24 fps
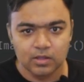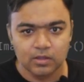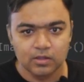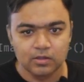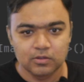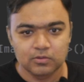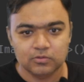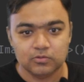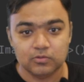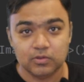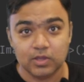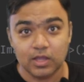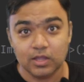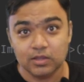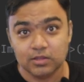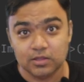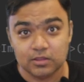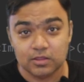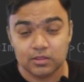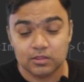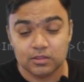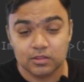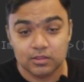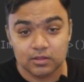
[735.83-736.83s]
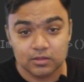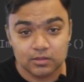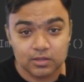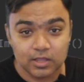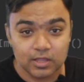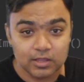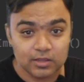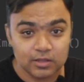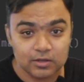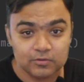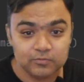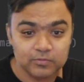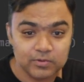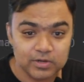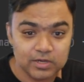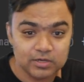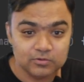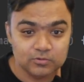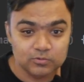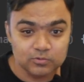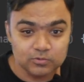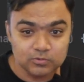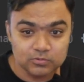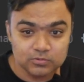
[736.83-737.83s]
So yeah, this is the thing that we need to
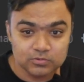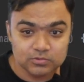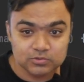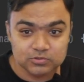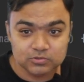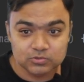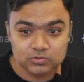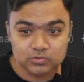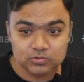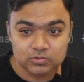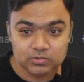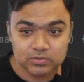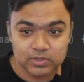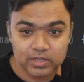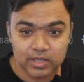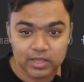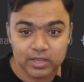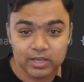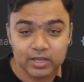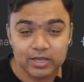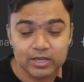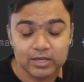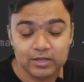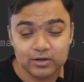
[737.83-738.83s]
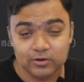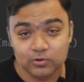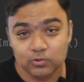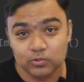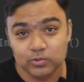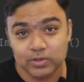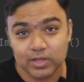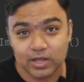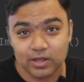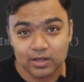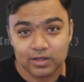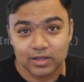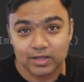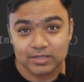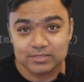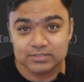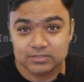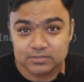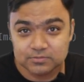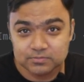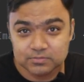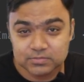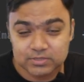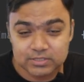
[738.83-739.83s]
do to include a
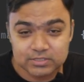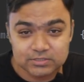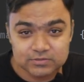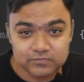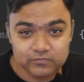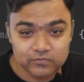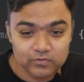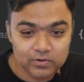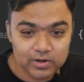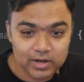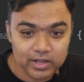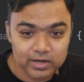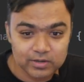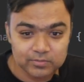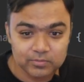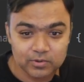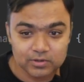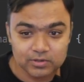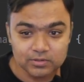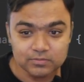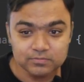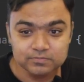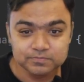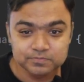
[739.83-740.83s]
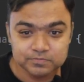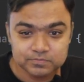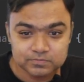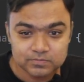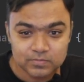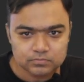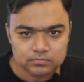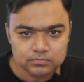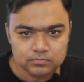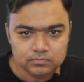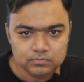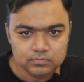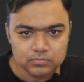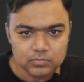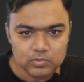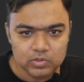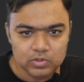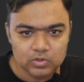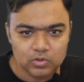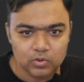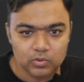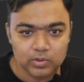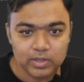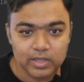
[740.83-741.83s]
custom TensorFlow Lite model.
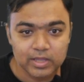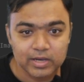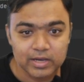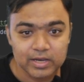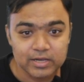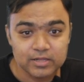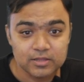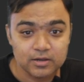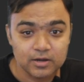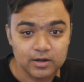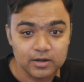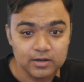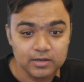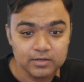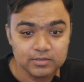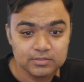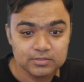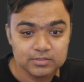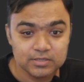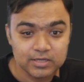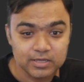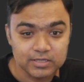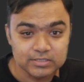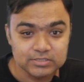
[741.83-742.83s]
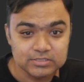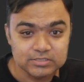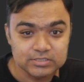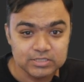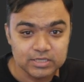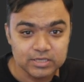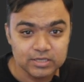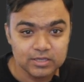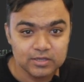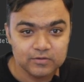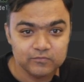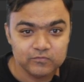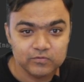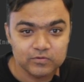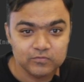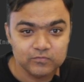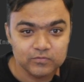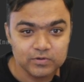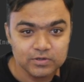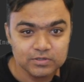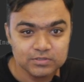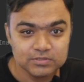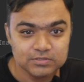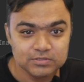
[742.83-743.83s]
Okay, let's run it and see if it
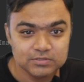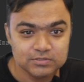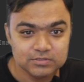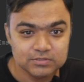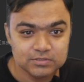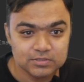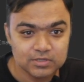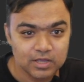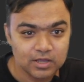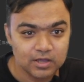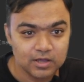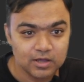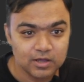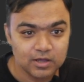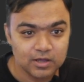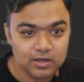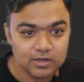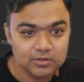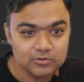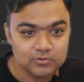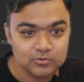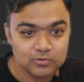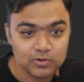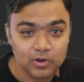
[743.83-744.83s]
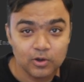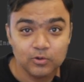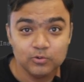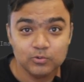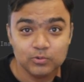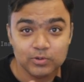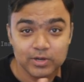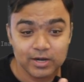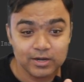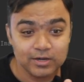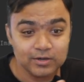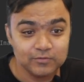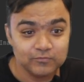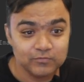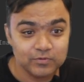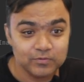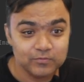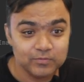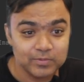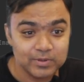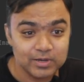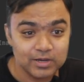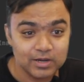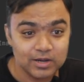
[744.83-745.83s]
works. Uh, so how to run it, we
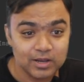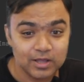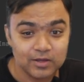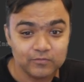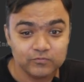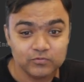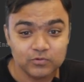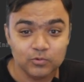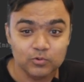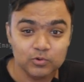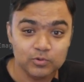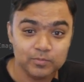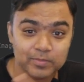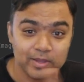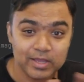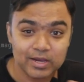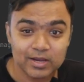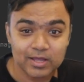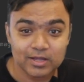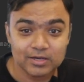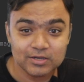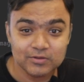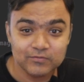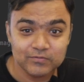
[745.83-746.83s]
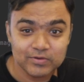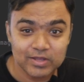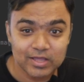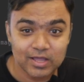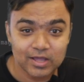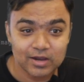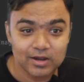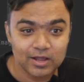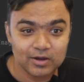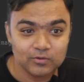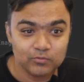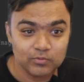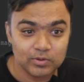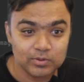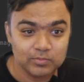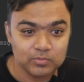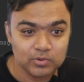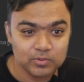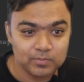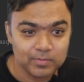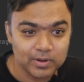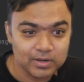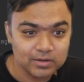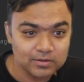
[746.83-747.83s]
will have to go to main activity and add one more
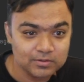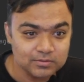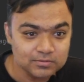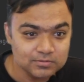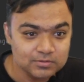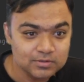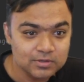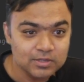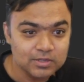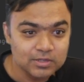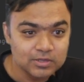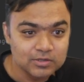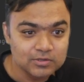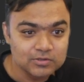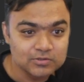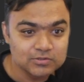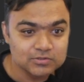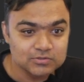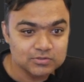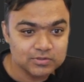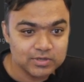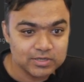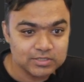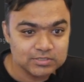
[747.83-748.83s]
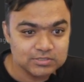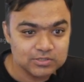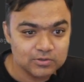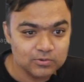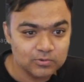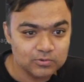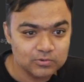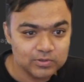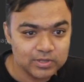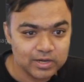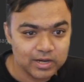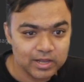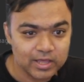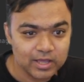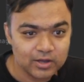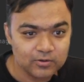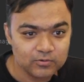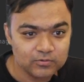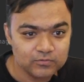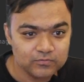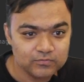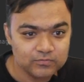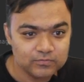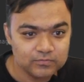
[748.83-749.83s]
button. So let's go to the
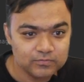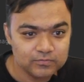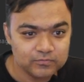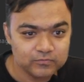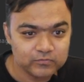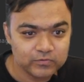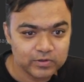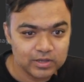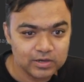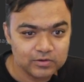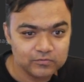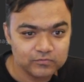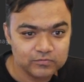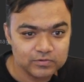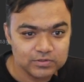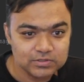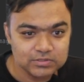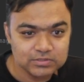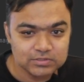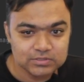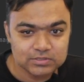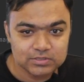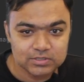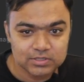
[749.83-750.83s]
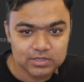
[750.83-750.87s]
layout file first